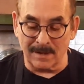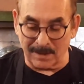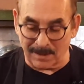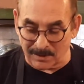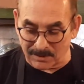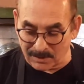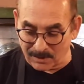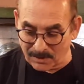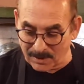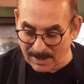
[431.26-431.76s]

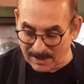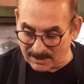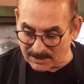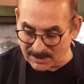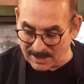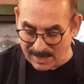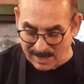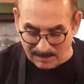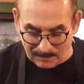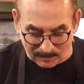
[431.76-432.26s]
Until next
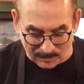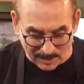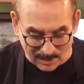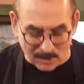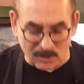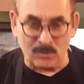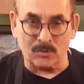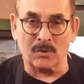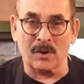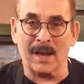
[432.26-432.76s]
time,
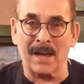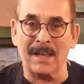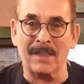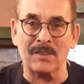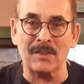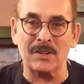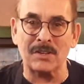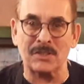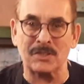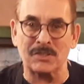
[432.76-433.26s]
try
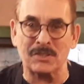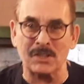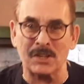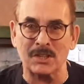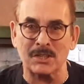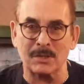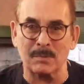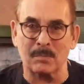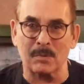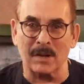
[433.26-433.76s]
this
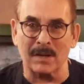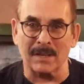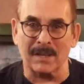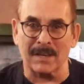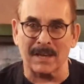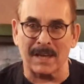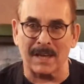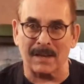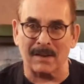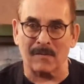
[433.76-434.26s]
gingerbread
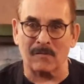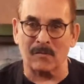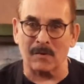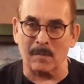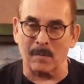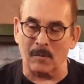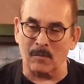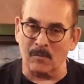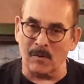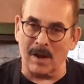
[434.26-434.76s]
cake
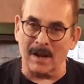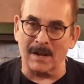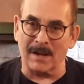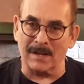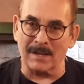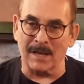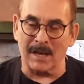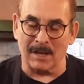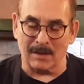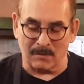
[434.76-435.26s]
from a
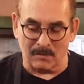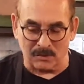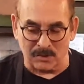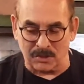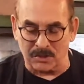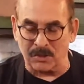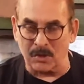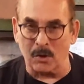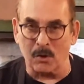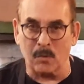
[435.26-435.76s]
regular cake. It was
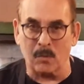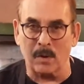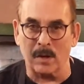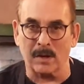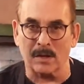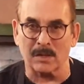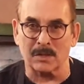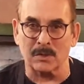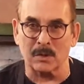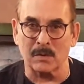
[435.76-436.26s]
so
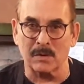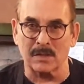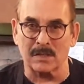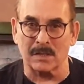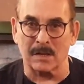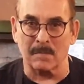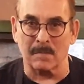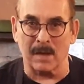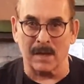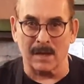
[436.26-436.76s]
quick and so easy
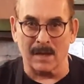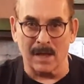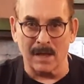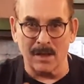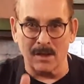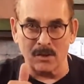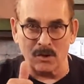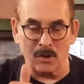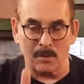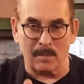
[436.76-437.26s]
to make.
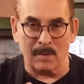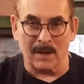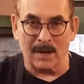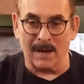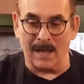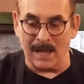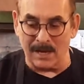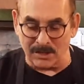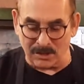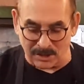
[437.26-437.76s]
You'll be
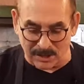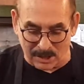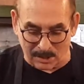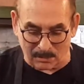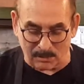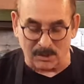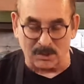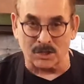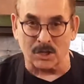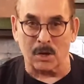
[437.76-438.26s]
glad you did
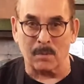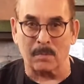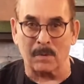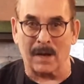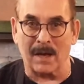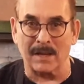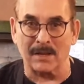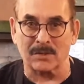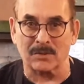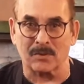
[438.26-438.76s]
with a scoop of
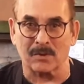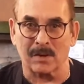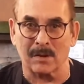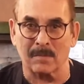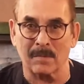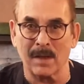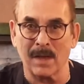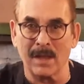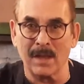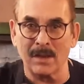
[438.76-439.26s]
ice
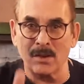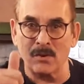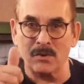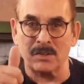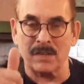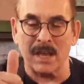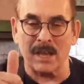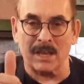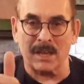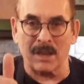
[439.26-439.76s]
cream. You
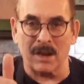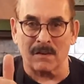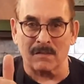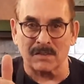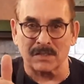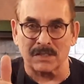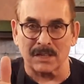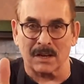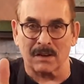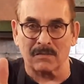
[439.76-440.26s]
take care of
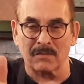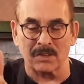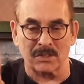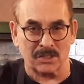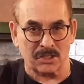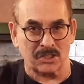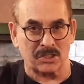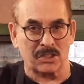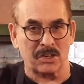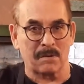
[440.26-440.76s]
yourself.
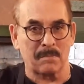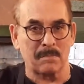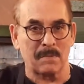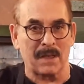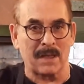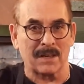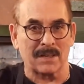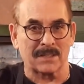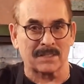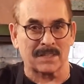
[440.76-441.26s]
This is Jim
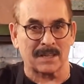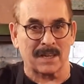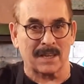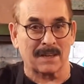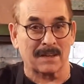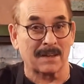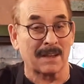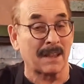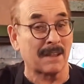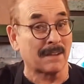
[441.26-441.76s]
Mann
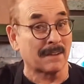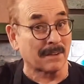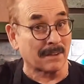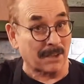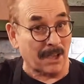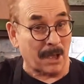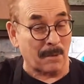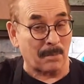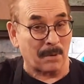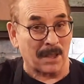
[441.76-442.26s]
saying,
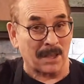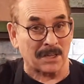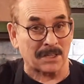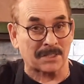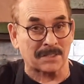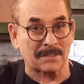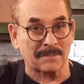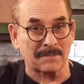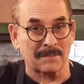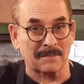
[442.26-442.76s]
God
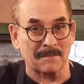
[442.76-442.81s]
bless.